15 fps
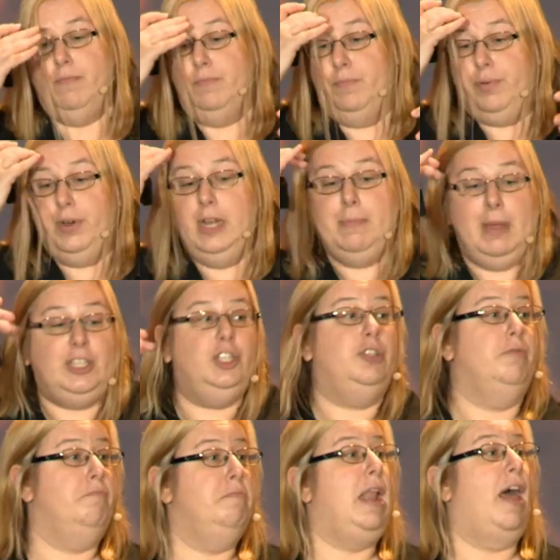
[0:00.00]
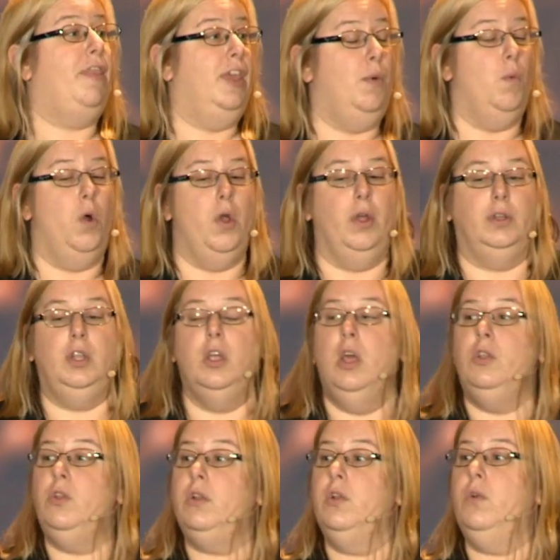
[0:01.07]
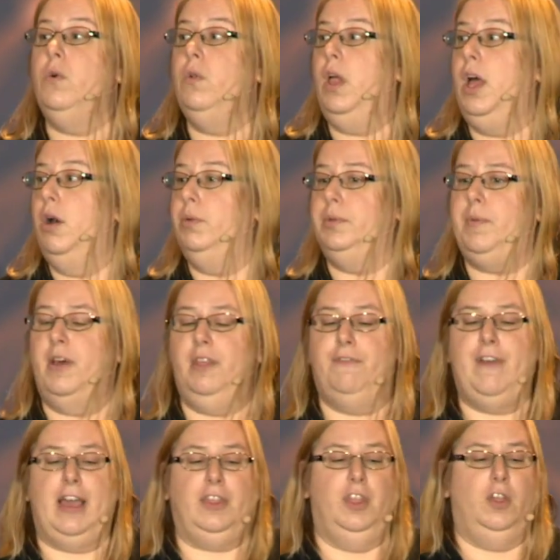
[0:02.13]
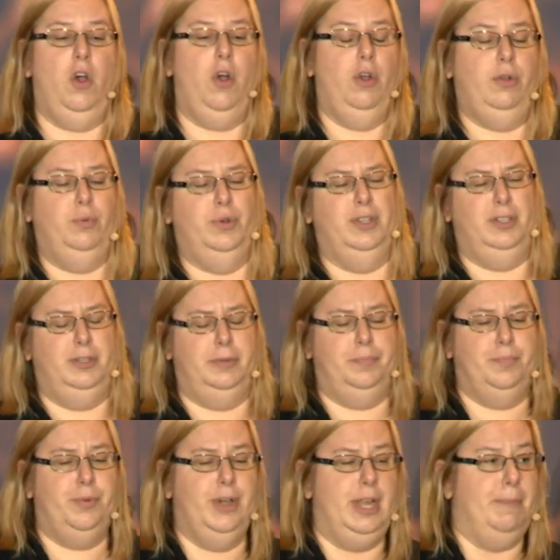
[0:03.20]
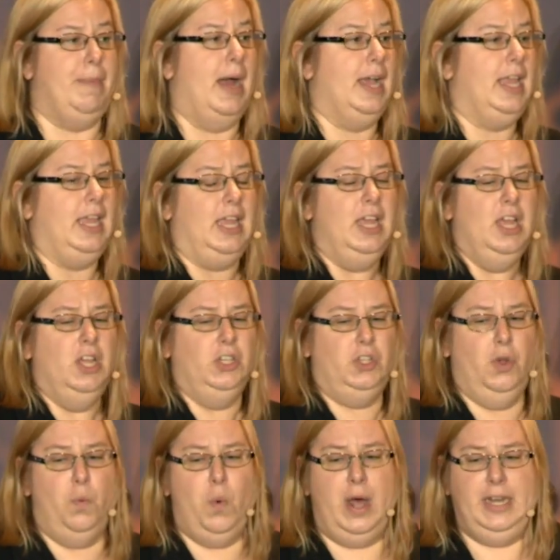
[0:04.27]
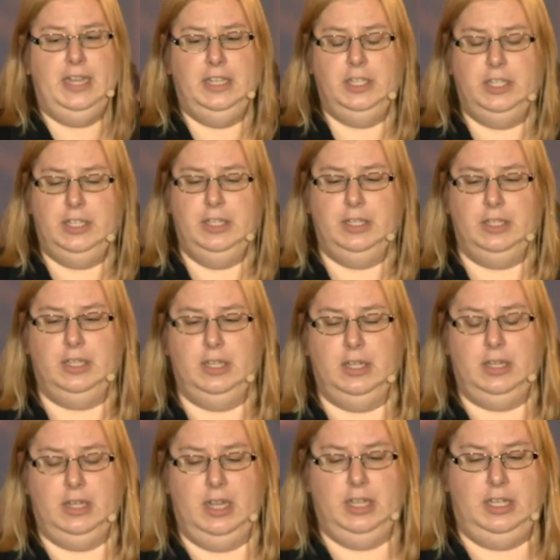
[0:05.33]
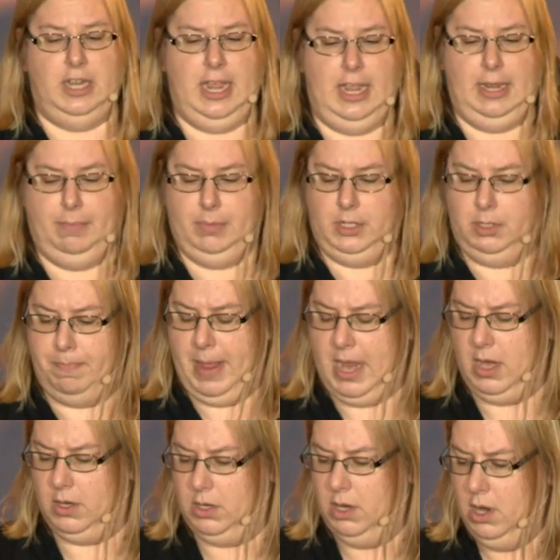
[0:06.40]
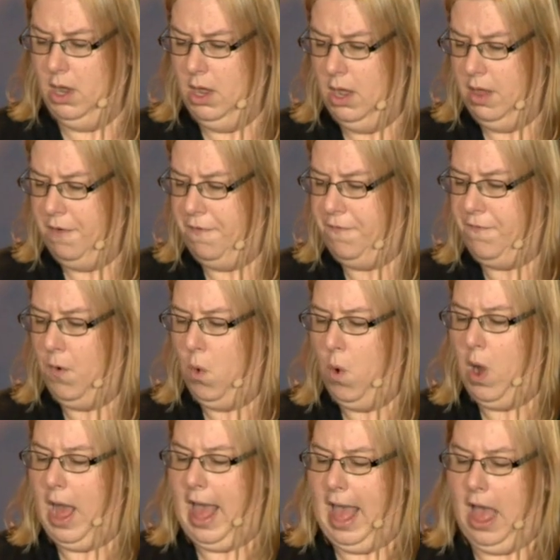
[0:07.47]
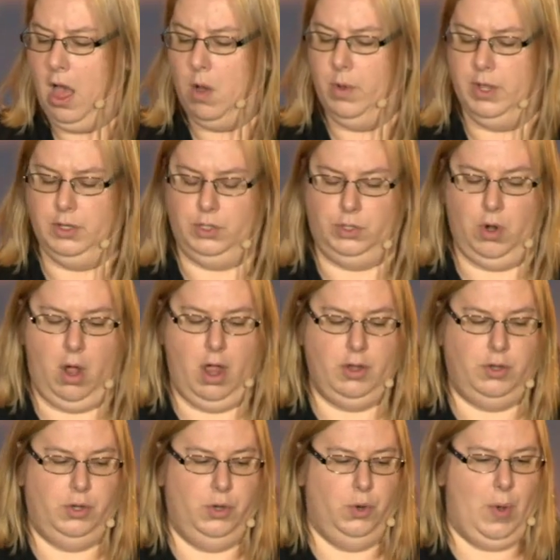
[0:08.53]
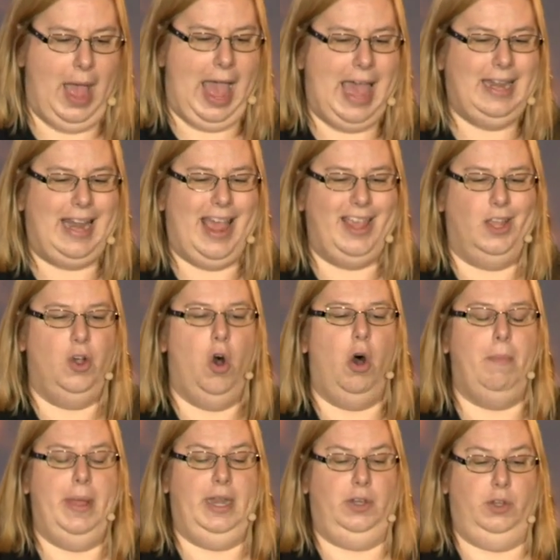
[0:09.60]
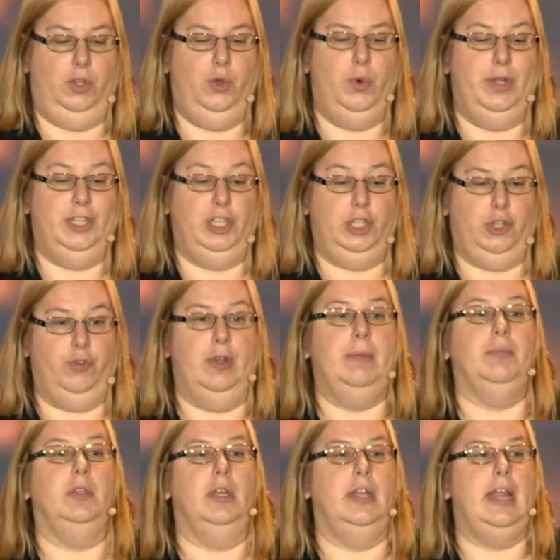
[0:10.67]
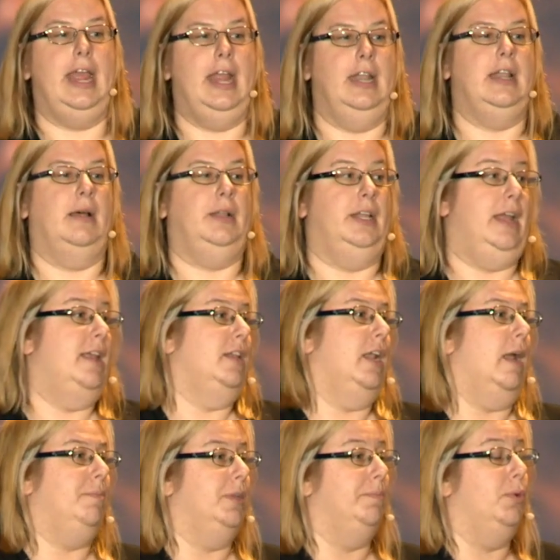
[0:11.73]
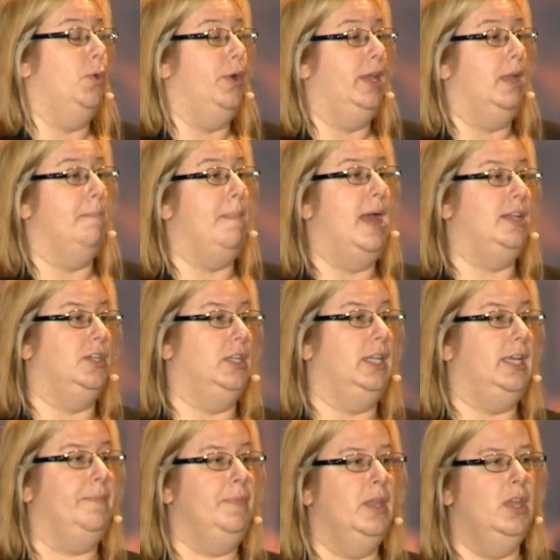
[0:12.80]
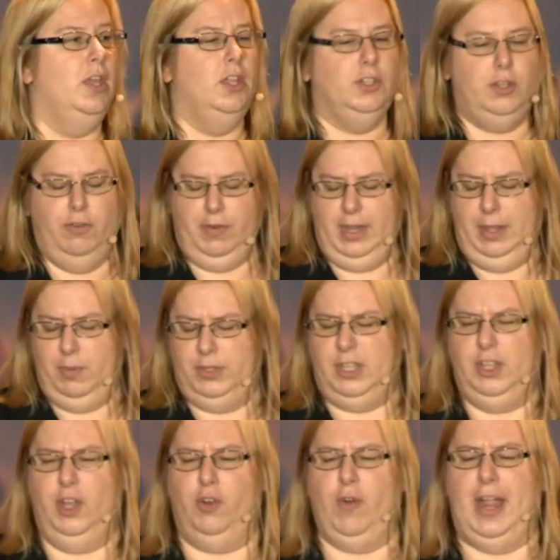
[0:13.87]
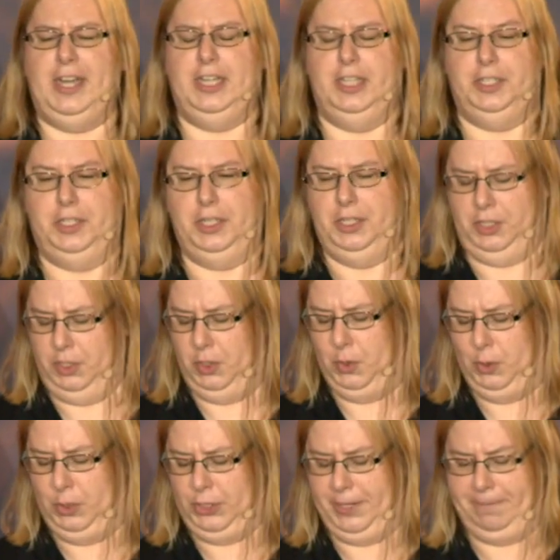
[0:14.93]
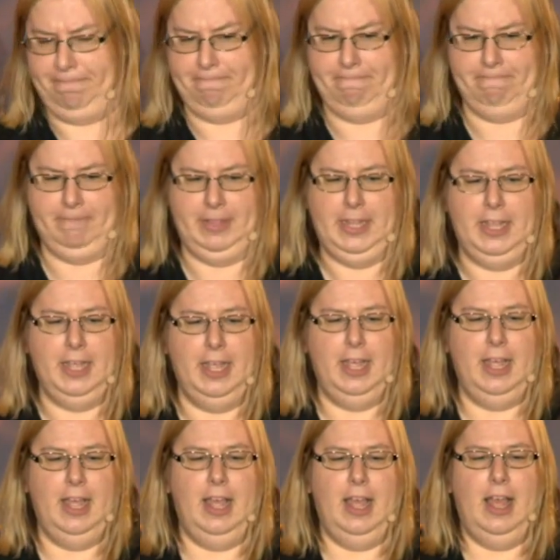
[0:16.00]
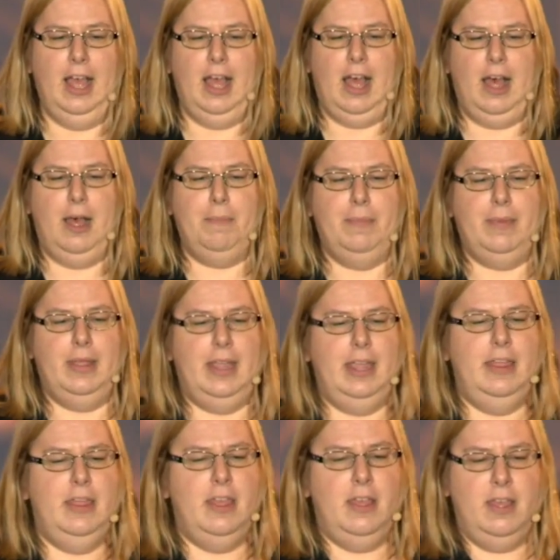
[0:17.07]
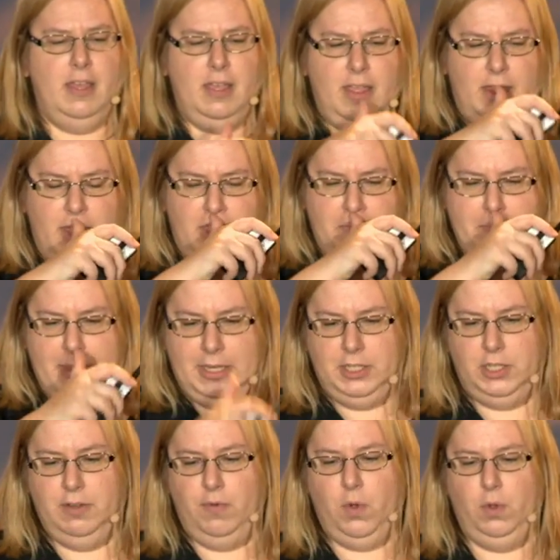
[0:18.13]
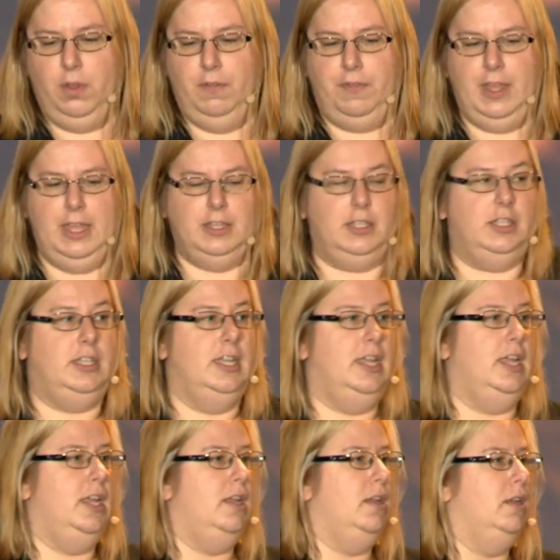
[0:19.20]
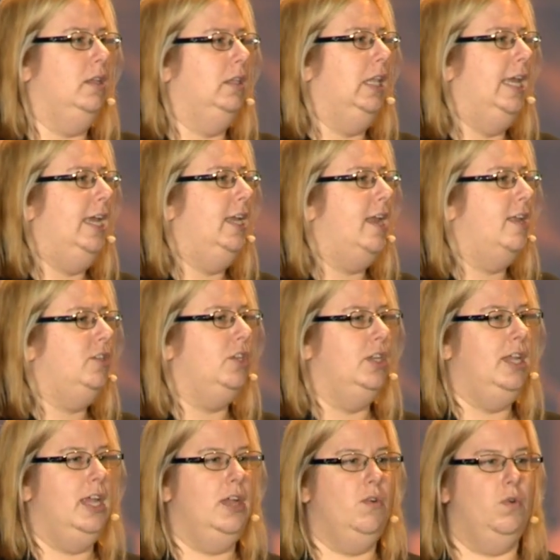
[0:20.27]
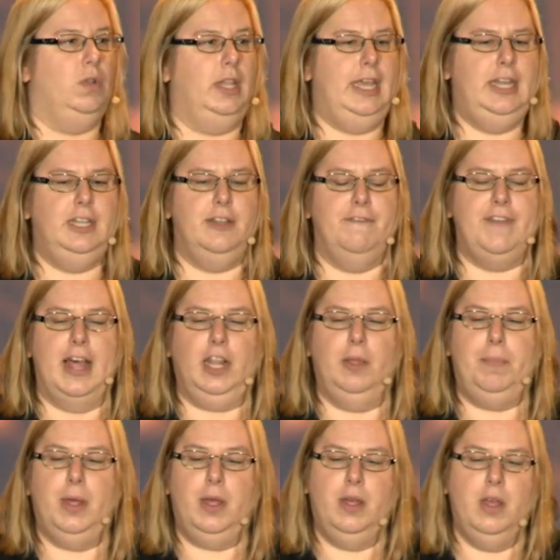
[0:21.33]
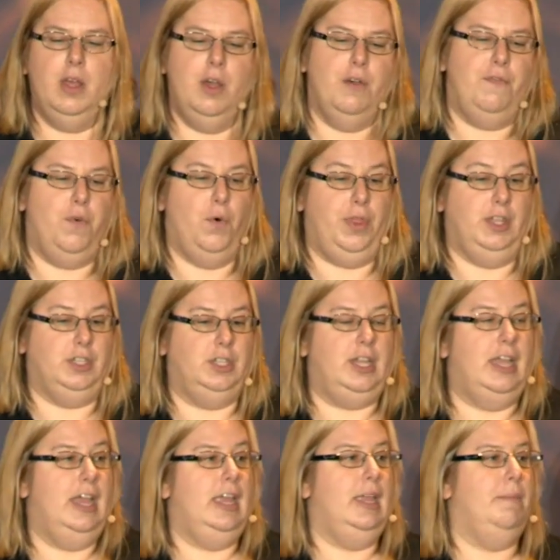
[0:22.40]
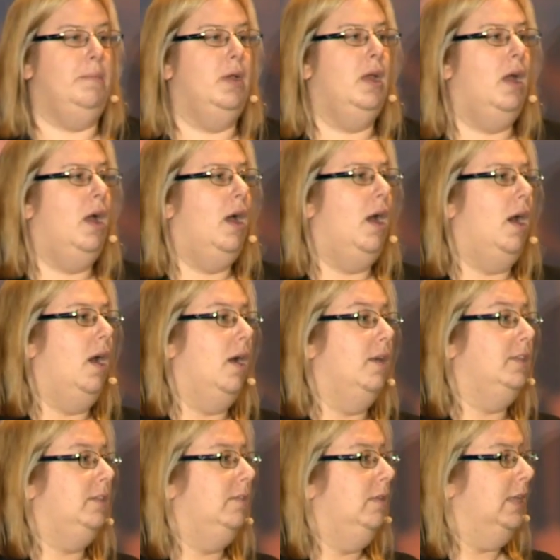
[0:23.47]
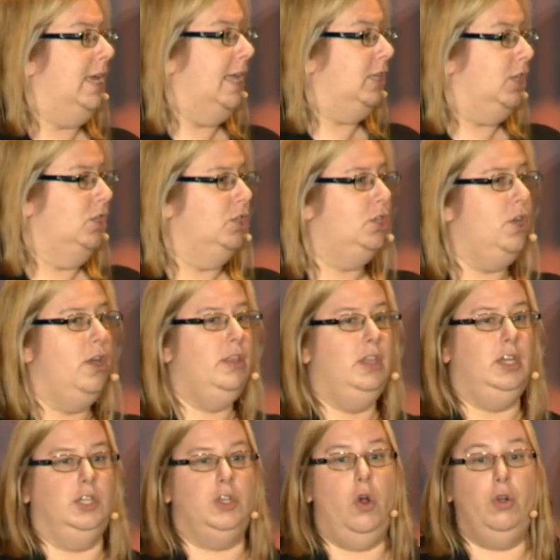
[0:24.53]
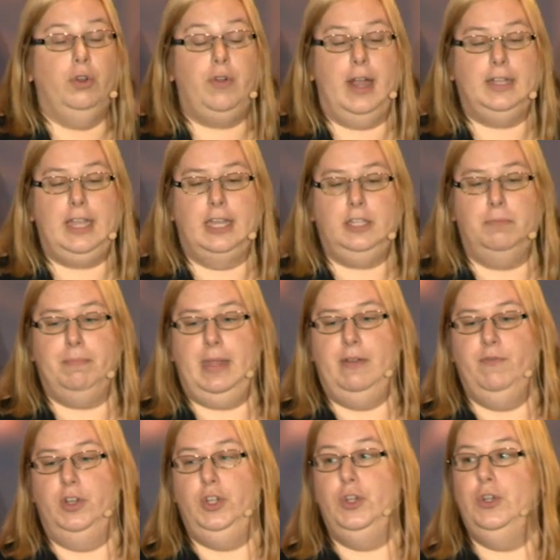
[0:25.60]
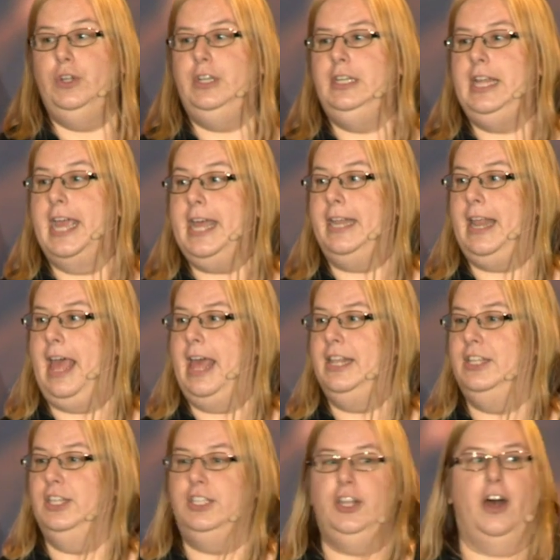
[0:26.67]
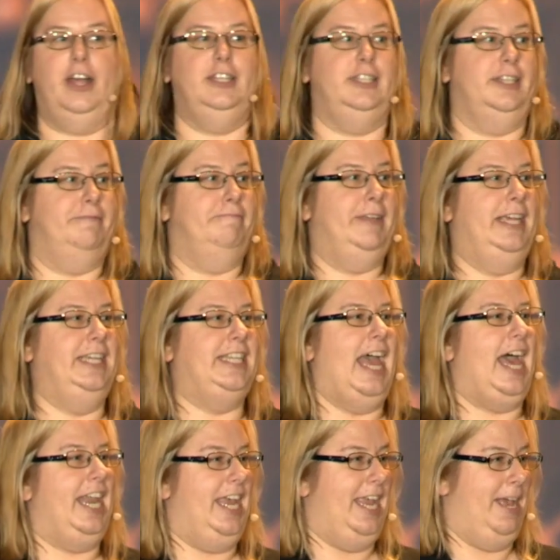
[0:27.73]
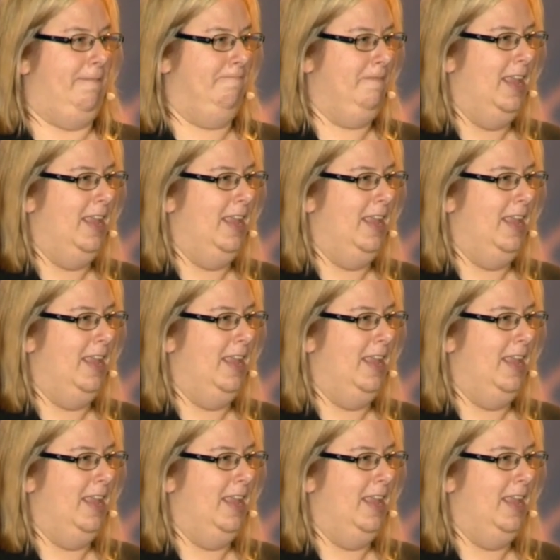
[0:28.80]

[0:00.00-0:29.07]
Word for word: pretty much nothing worked. Not at all helped by the fact the code was pretty buggy. So, in one instance, a, a team spent four hours trying to add a comment to a script and ended, ended up deploying it manually. So it really wasn't the greatest solution. Um, in, the, in the midst of all of this, the lead engineer or lead developer for this team uh, gets concerned that his contract hasn't been renewed yet and decides that he's out of here.